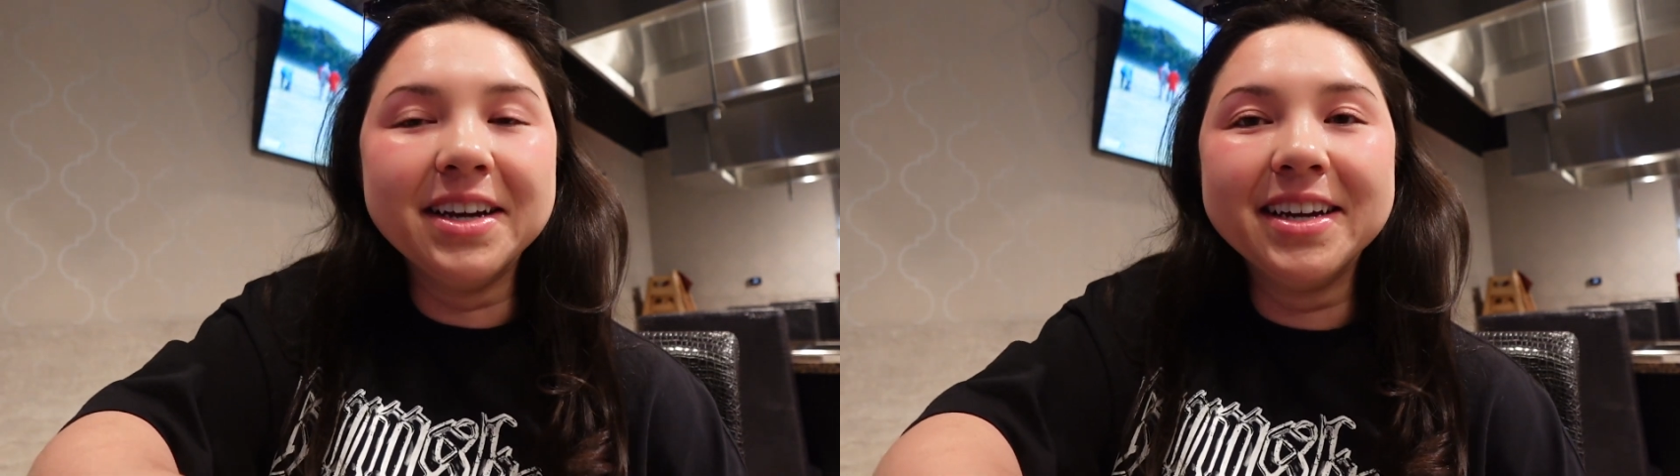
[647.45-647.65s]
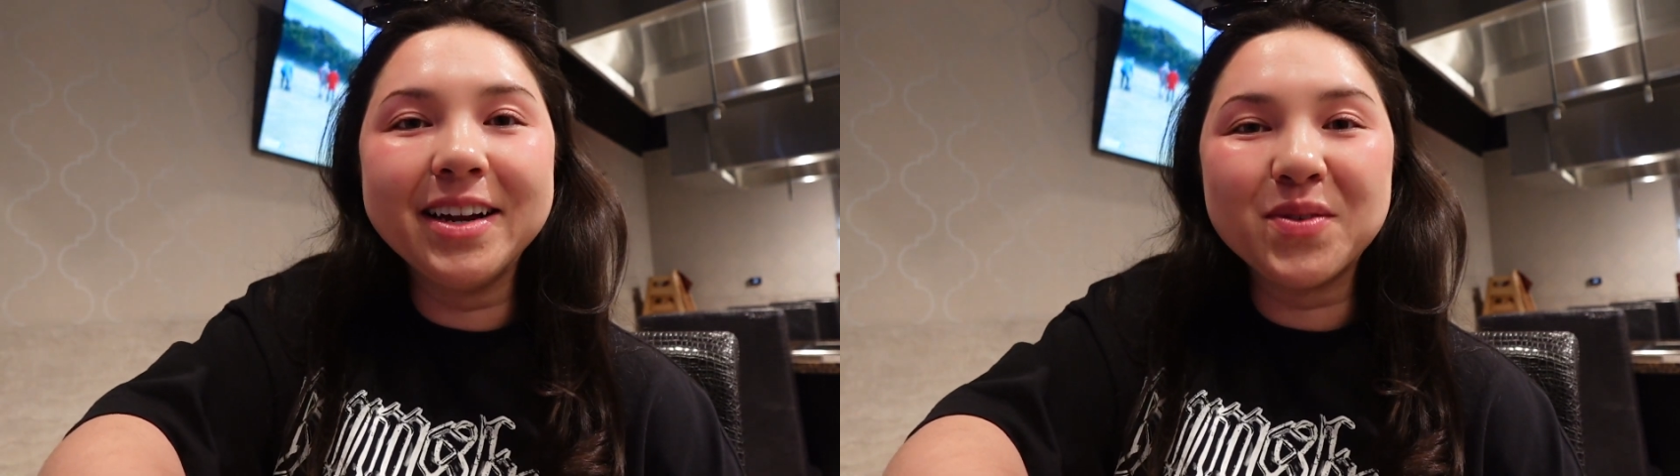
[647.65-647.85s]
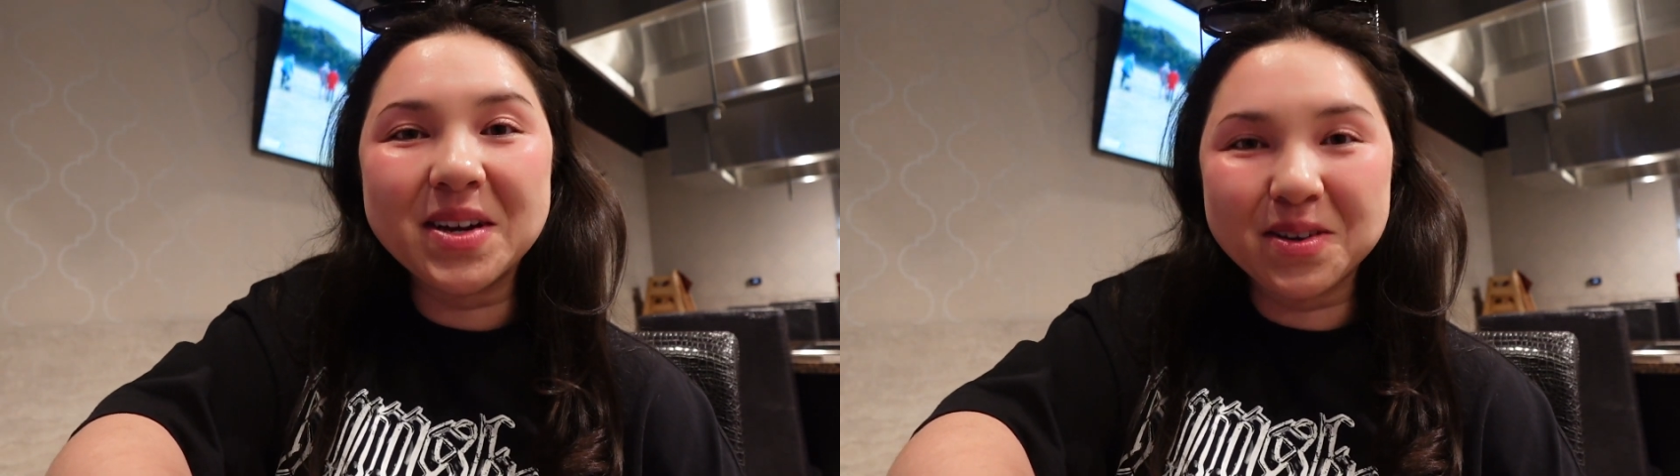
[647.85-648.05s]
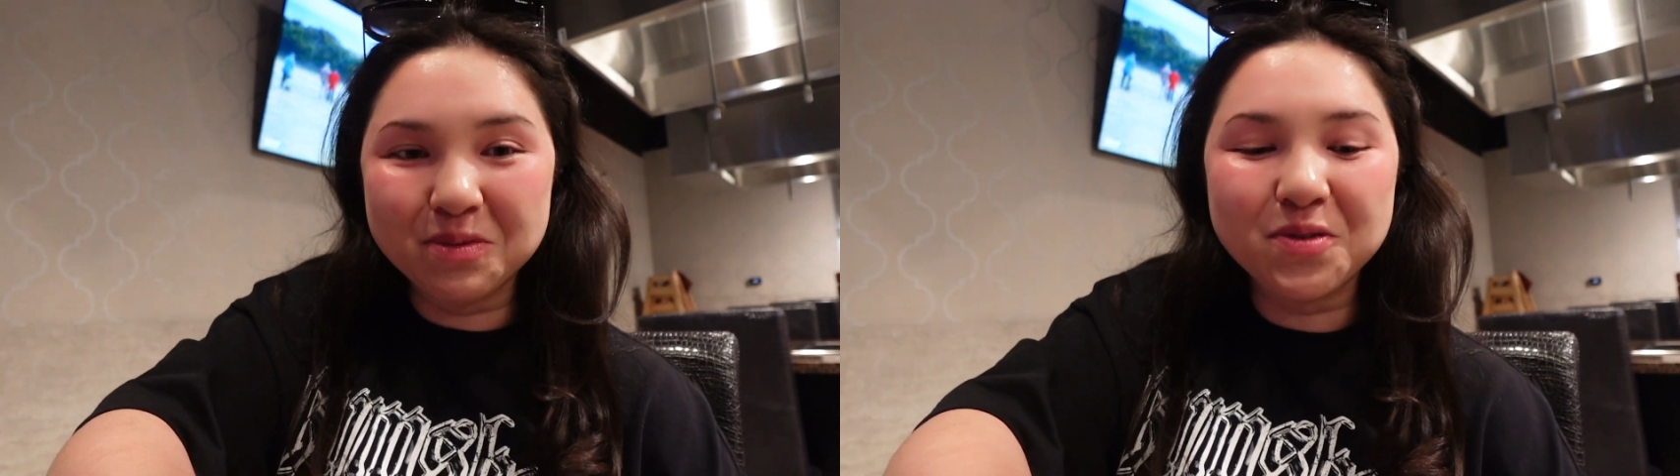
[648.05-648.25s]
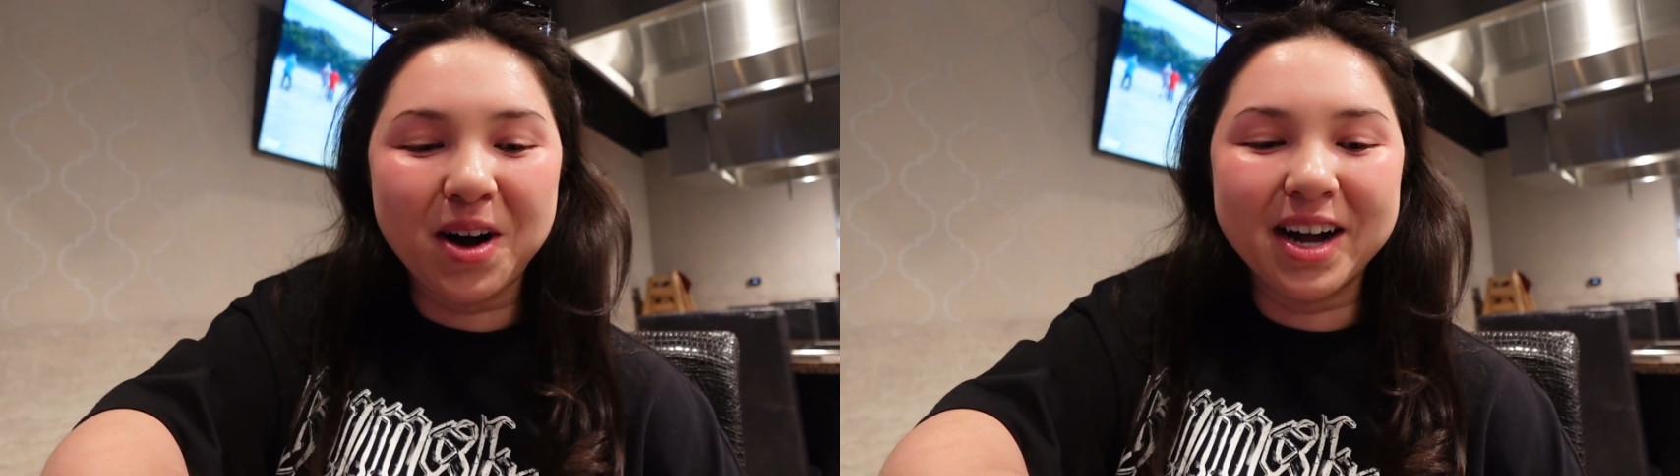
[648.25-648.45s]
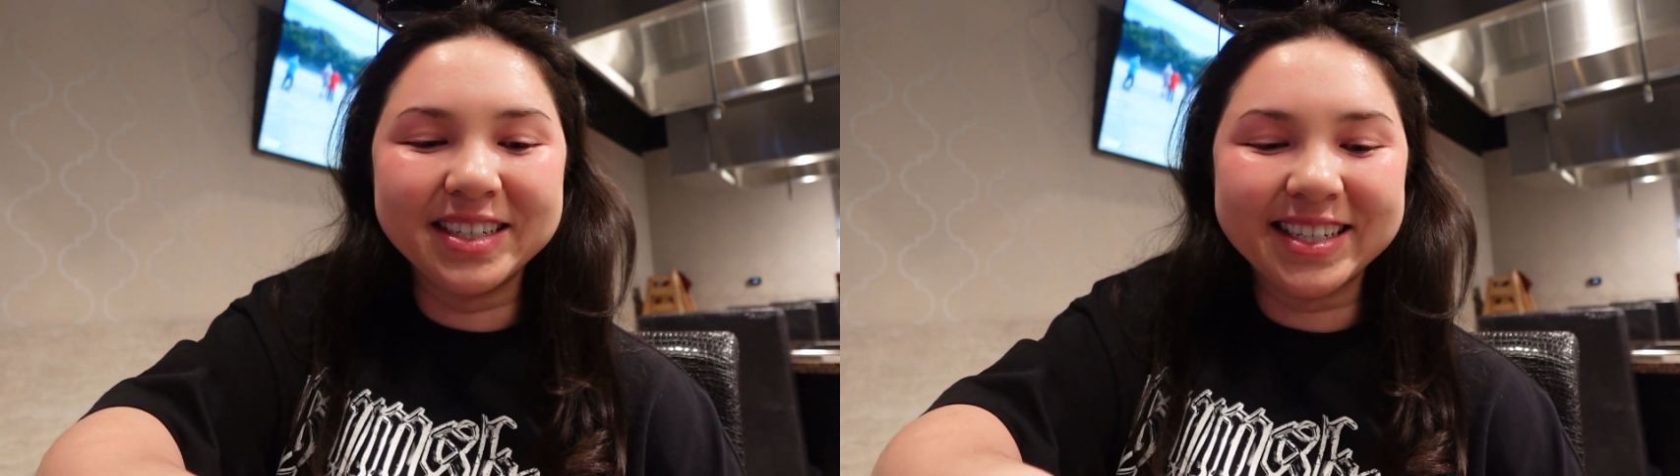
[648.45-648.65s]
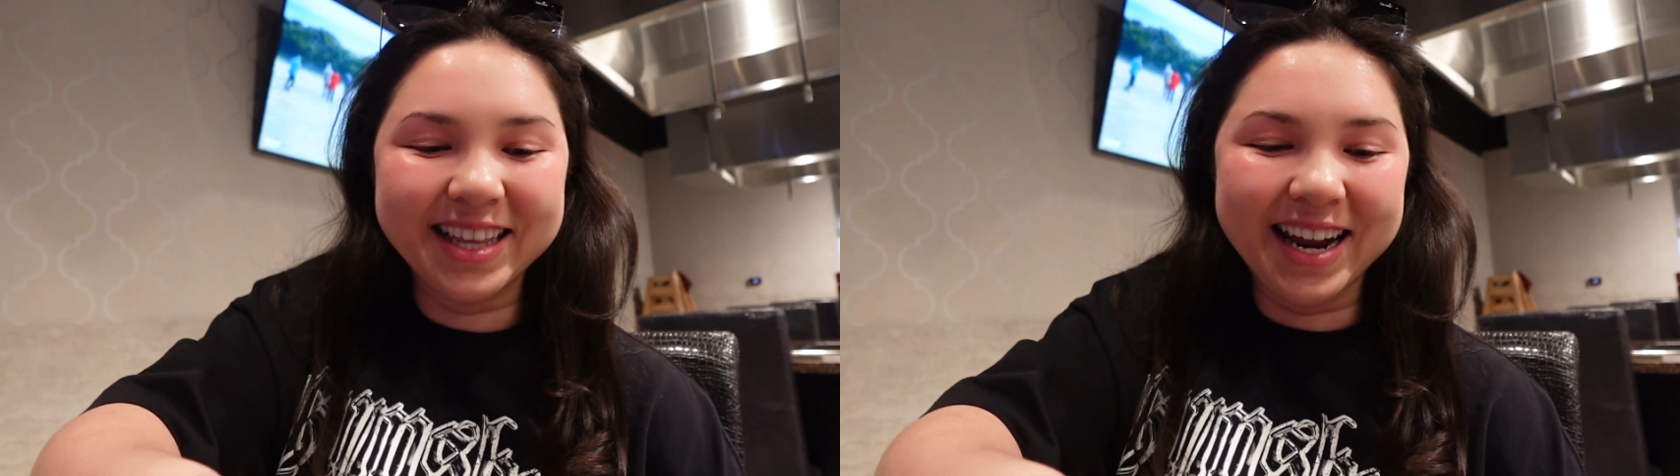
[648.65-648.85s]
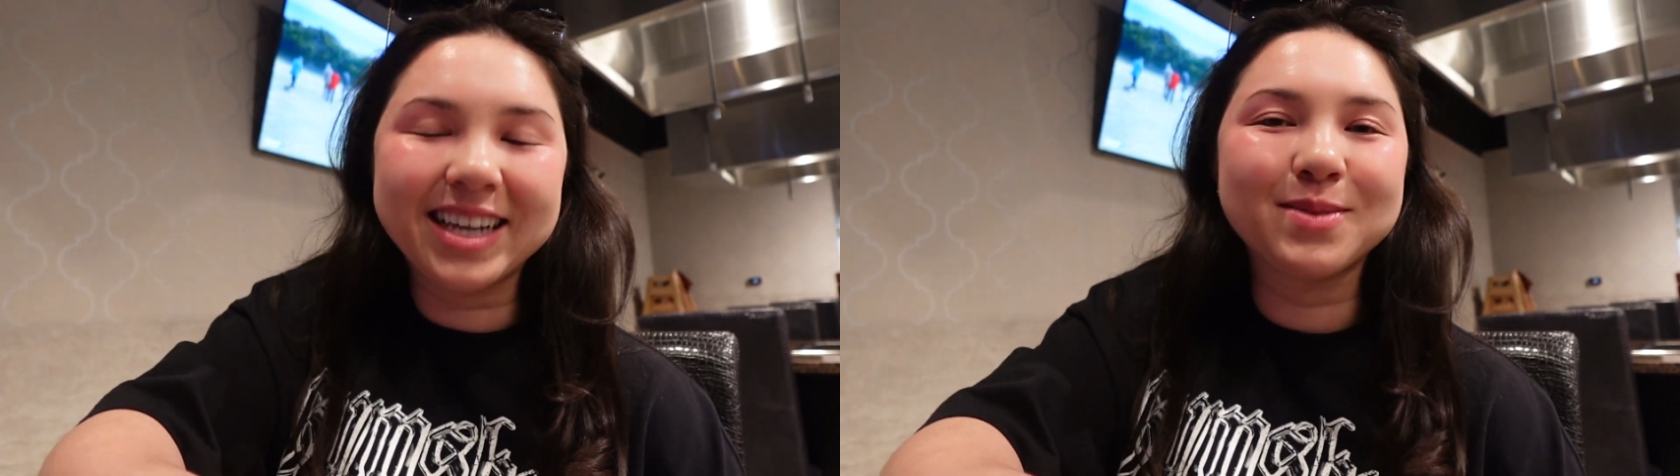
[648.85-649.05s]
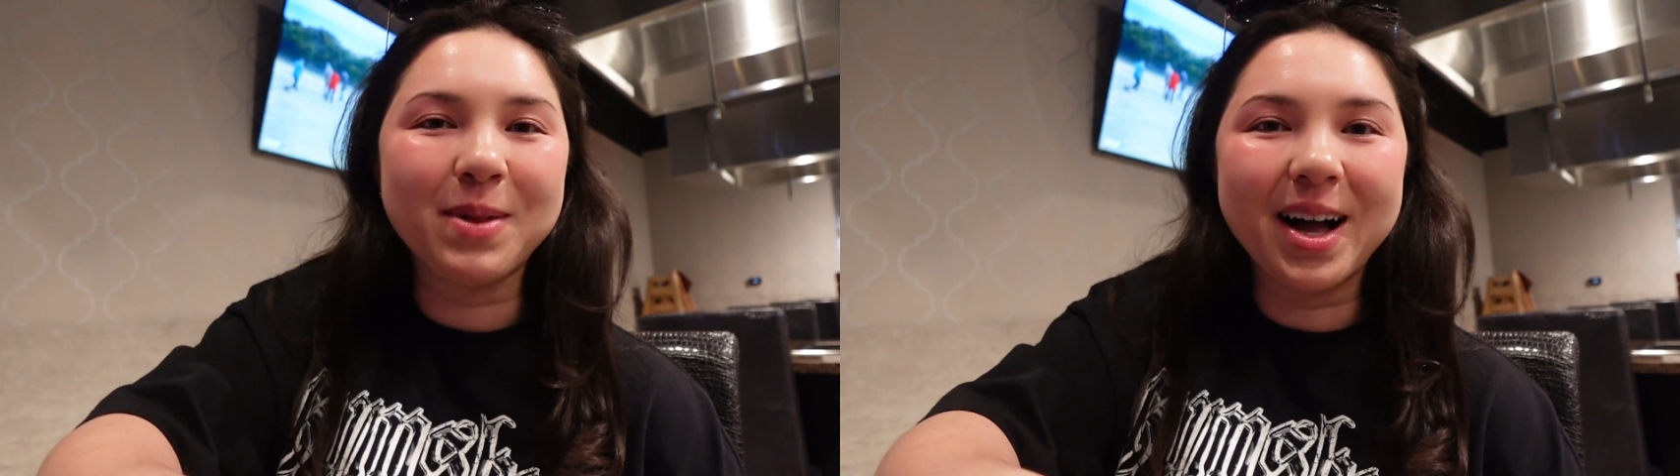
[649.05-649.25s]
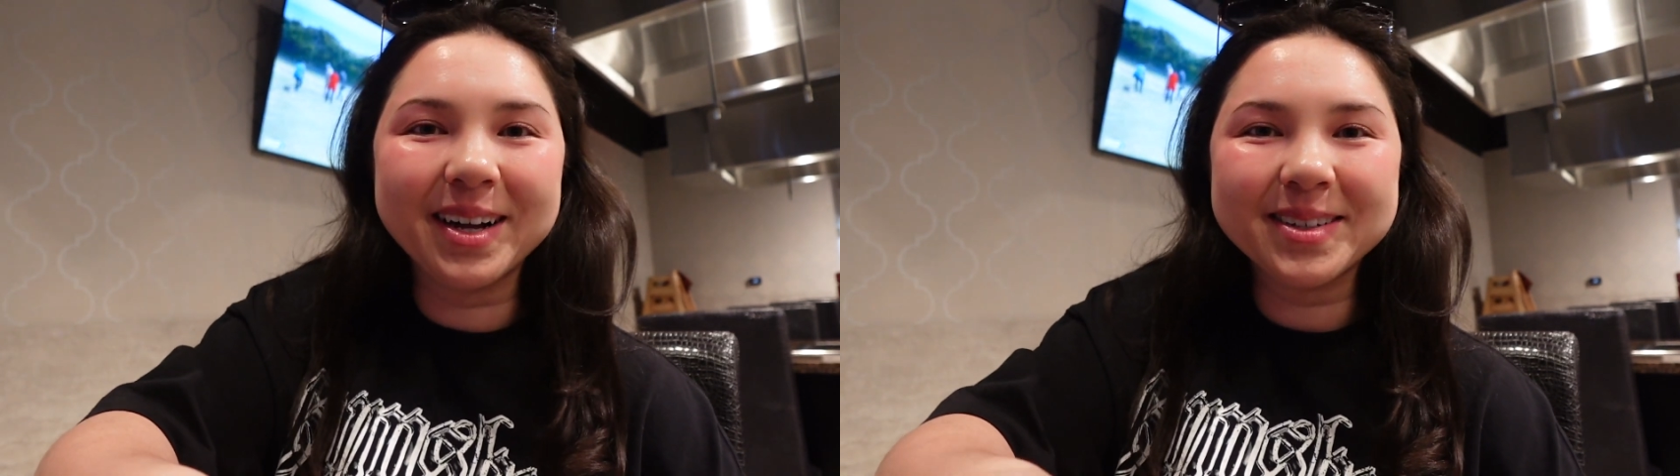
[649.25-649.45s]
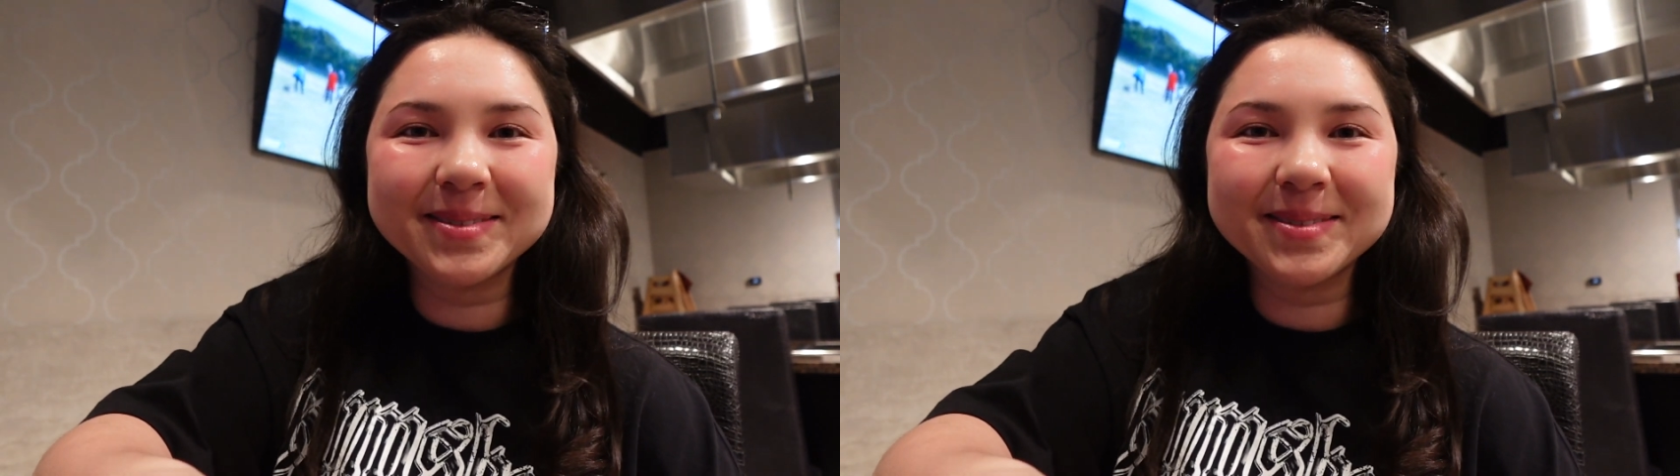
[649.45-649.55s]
And we can move on to the next block.